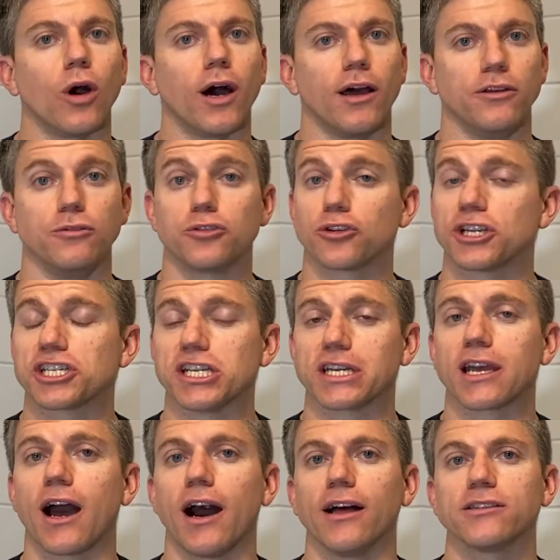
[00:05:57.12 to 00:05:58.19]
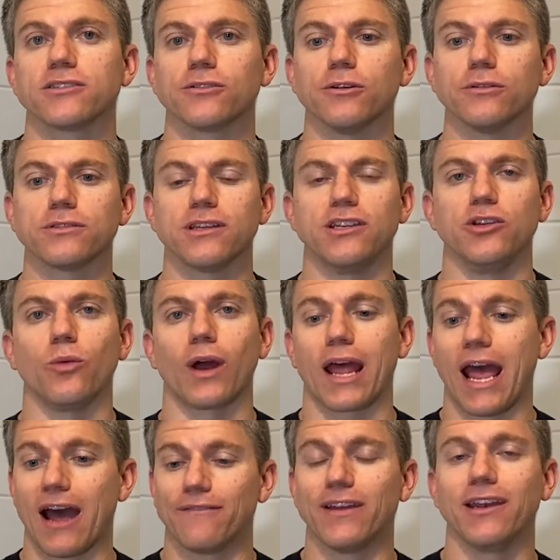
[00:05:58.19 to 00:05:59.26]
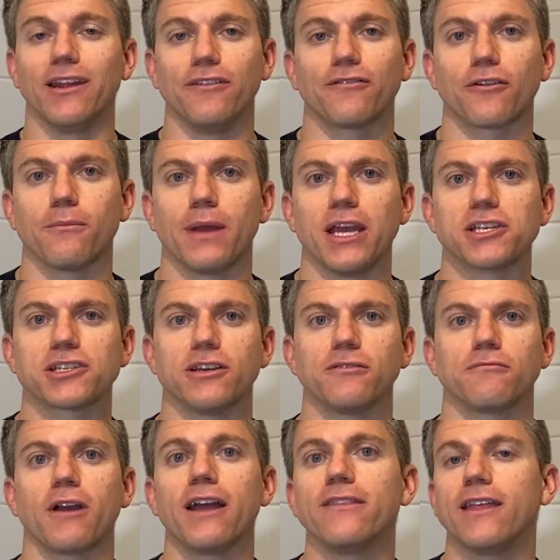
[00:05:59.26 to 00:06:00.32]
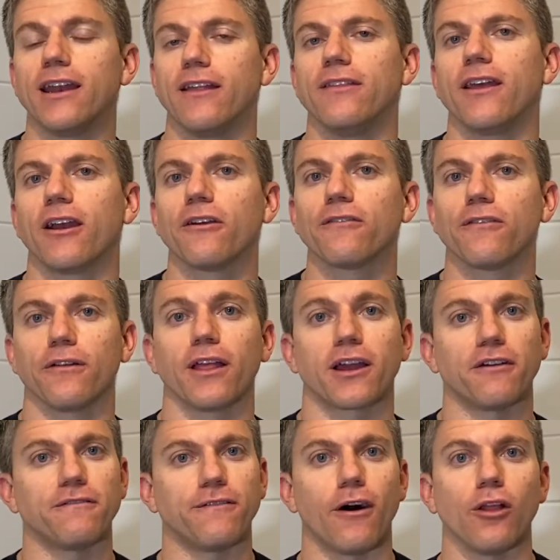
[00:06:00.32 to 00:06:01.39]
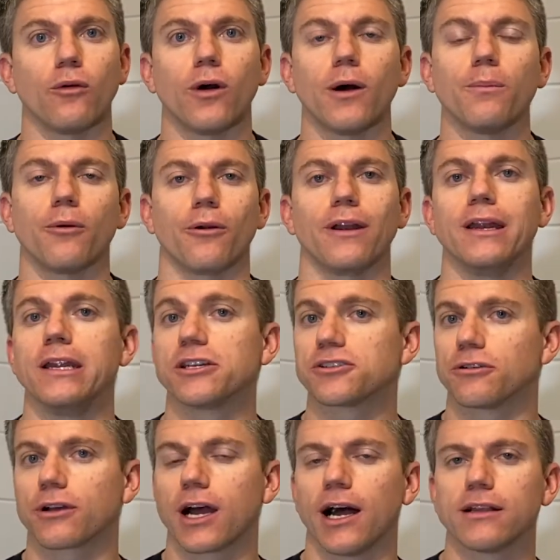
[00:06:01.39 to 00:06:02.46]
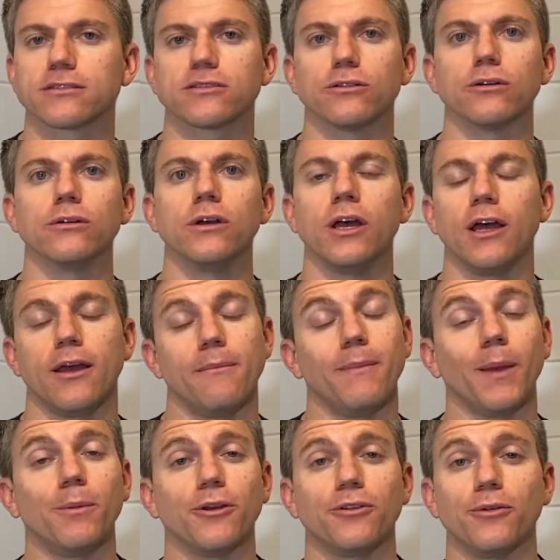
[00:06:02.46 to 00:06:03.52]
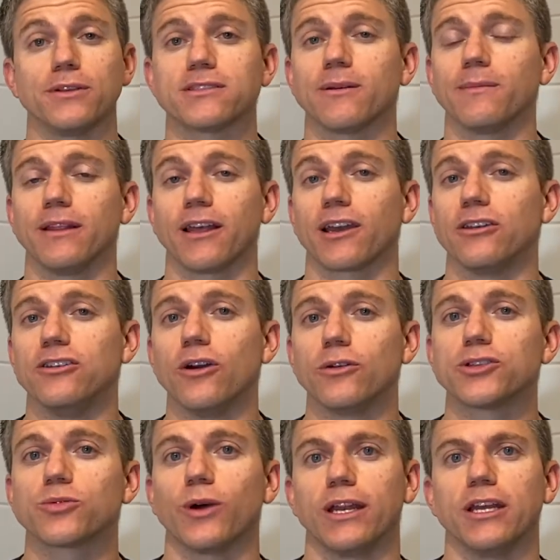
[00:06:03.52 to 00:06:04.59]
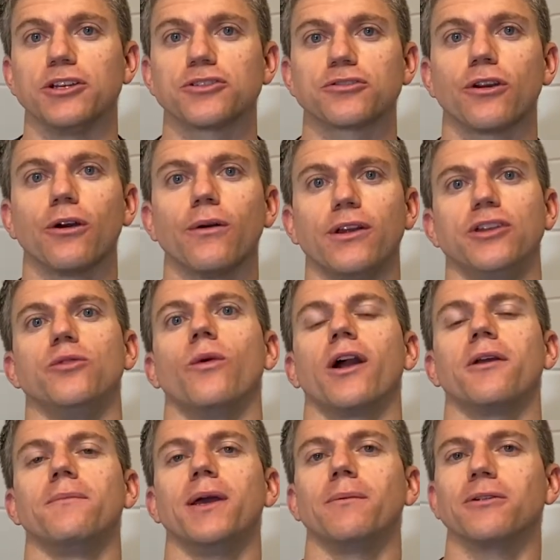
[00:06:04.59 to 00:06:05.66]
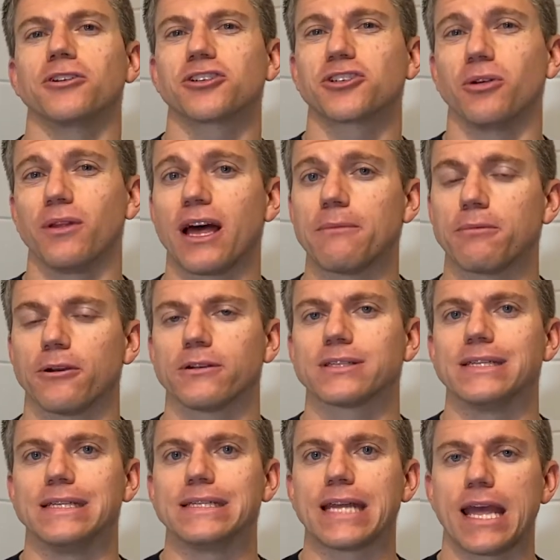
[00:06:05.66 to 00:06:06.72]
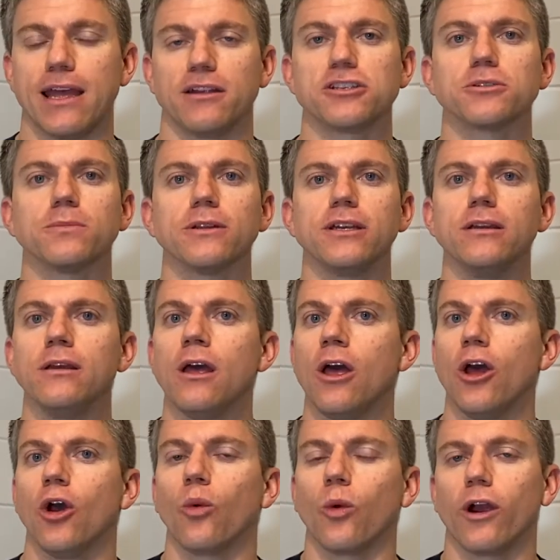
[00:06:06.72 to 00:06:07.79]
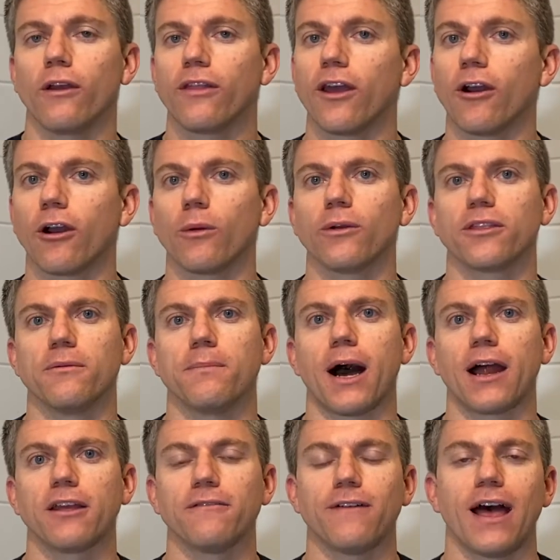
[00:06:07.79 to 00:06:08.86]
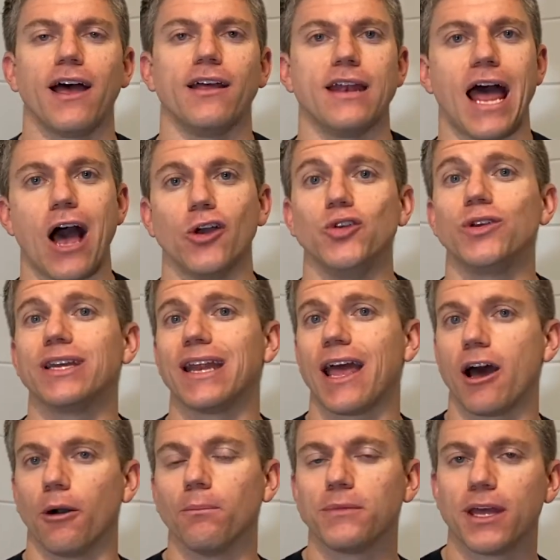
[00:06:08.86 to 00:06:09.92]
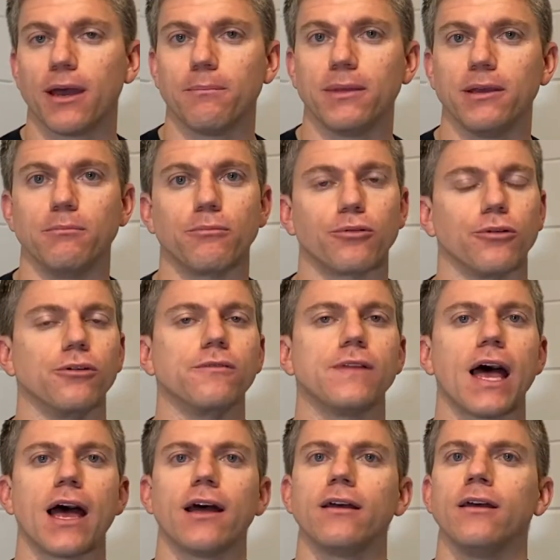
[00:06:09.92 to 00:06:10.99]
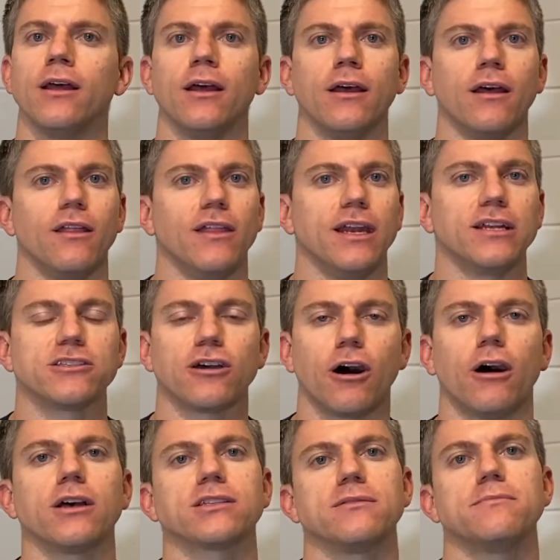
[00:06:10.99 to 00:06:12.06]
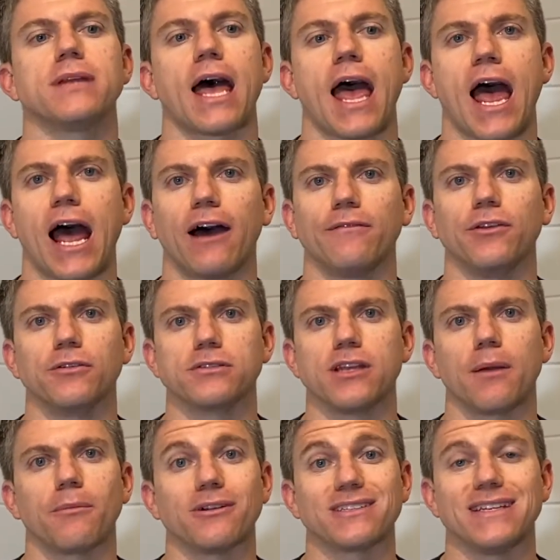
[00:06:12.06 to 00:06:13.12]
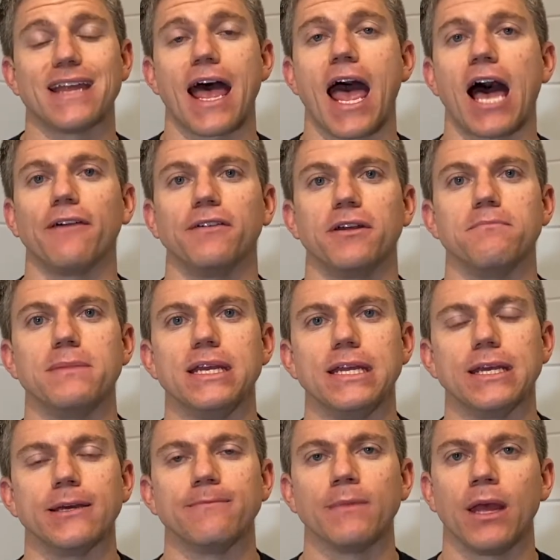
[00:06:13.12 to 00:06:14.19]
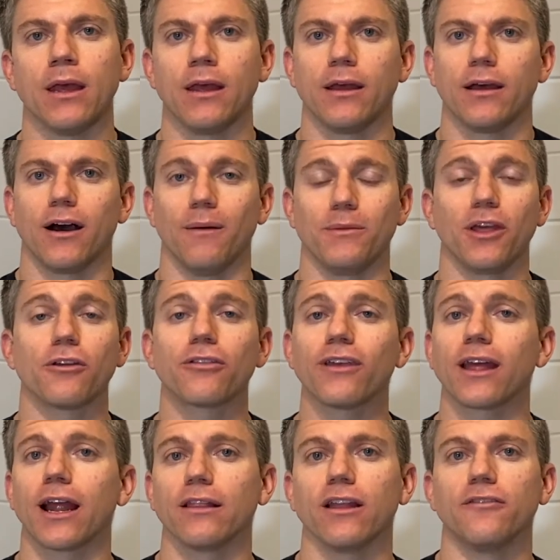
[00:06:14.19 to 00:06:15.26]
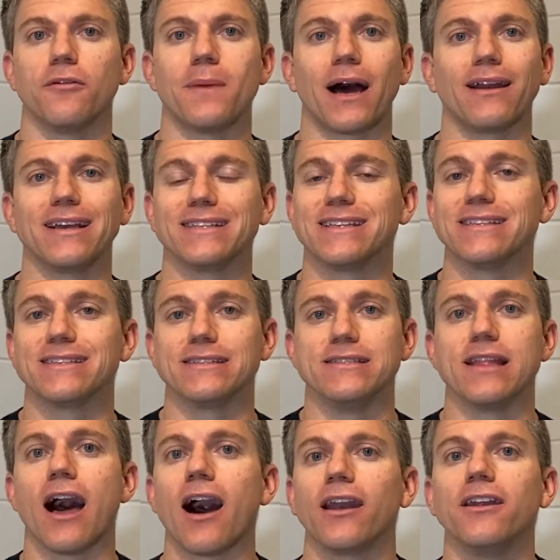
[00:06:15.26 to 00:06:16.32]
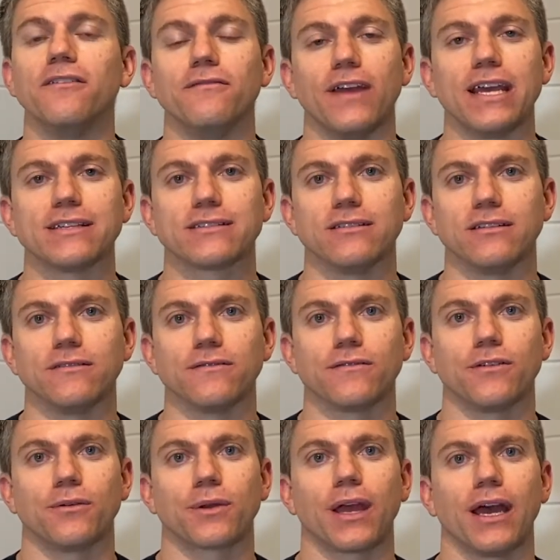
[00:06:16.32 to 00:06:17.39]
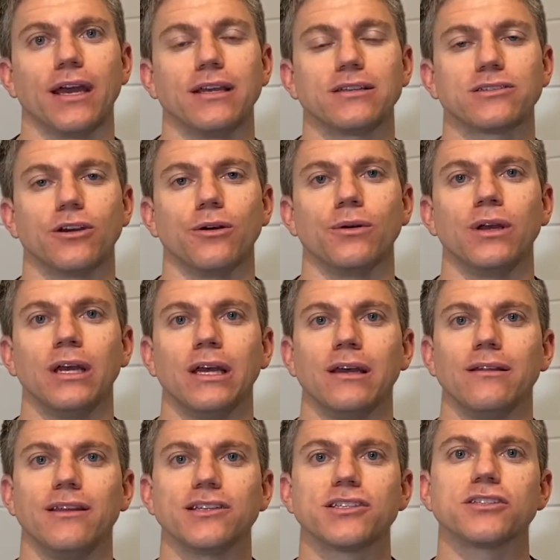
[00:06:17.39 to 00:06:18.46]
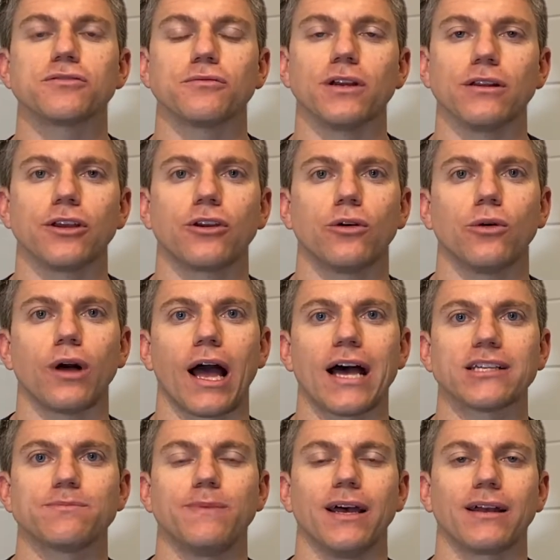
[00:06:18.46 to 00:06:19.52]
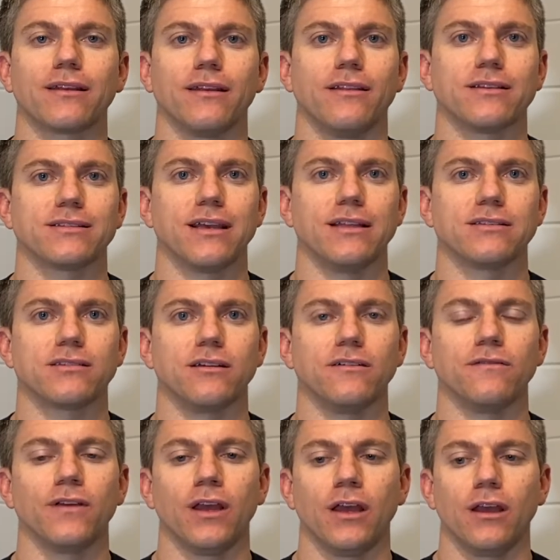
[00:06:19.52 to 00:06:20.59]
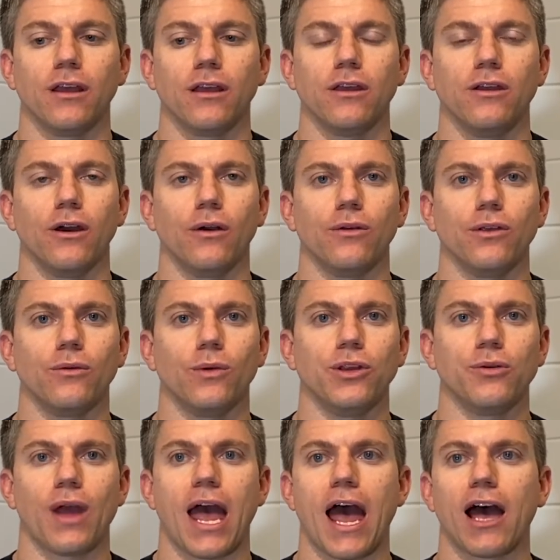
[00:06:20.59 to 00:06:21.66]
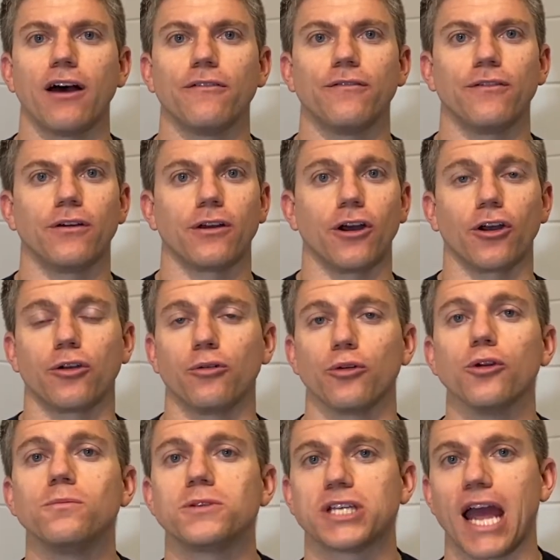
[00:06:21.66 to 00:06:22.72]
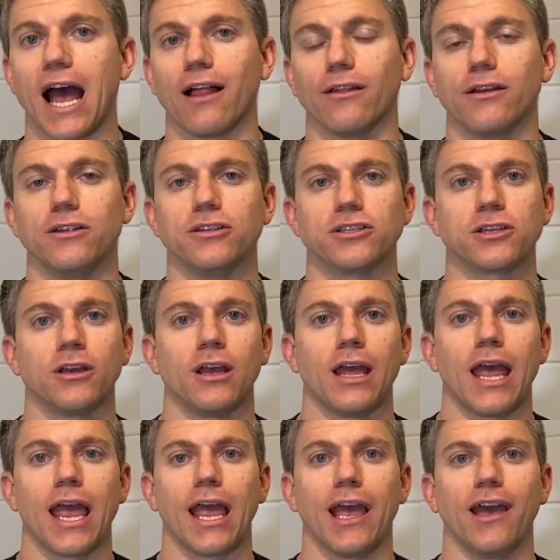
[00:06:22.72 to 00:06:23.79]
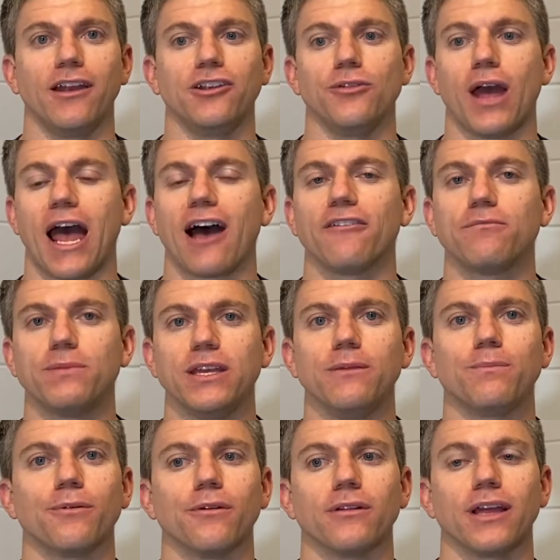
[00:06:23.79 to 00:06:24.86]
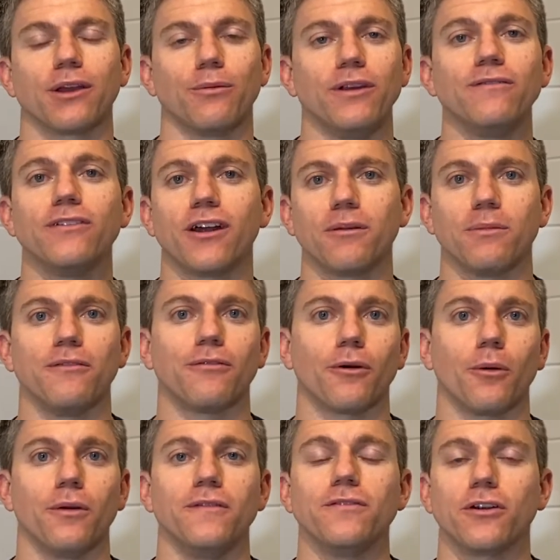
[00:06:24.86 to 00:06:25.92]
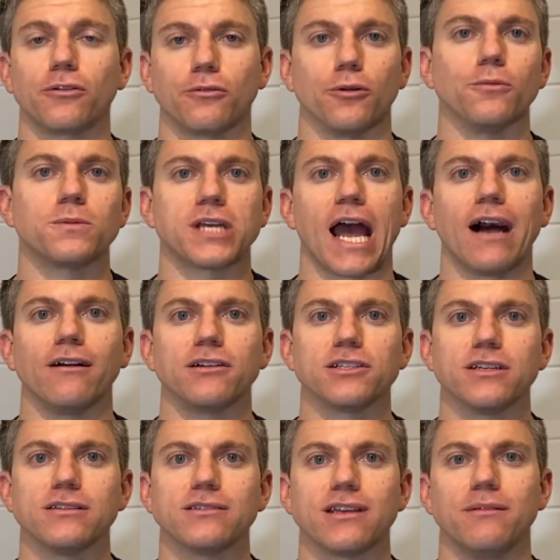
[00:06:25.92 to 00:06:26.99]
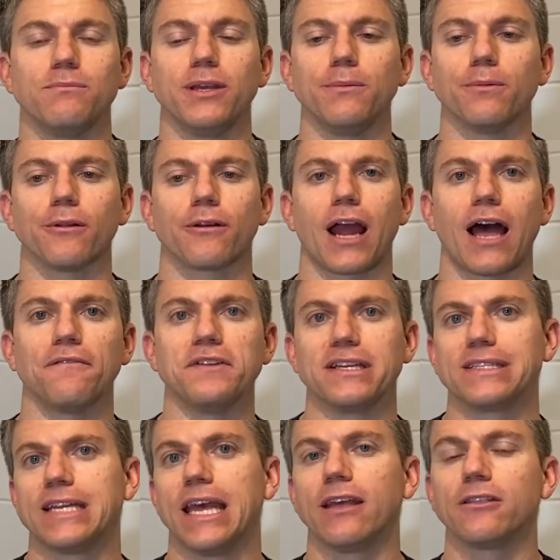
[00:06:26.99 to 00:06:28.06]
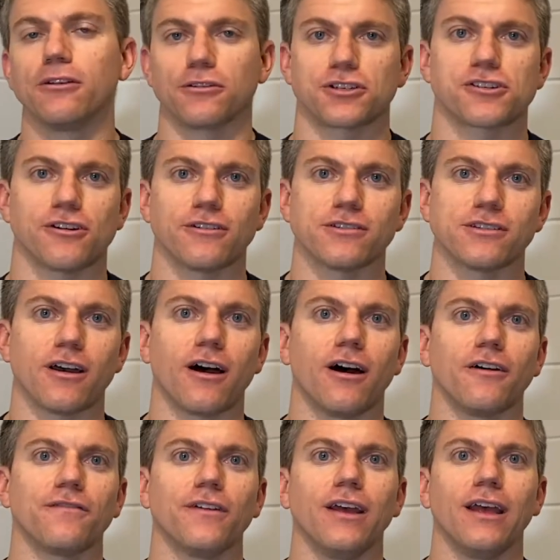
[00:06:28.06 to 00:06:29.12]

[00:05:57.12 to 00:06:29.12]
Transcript: nutrition consults and you want to have that information right then and there for like a follow-up or an initial consult, maybe you're doing something like a no sweat intro and you want to be able to show that person tangibly where they are with the body fat and how you can help them improve that, then it's awesome to have those numbers and to have it immediate. The other thing I love about it is it's non-invasive, okay? So this is a really cool aspect in the sense of, you know, when you have a group challenge and you have people, like we've done it before, we've done group challenges and people are having to take their shirts off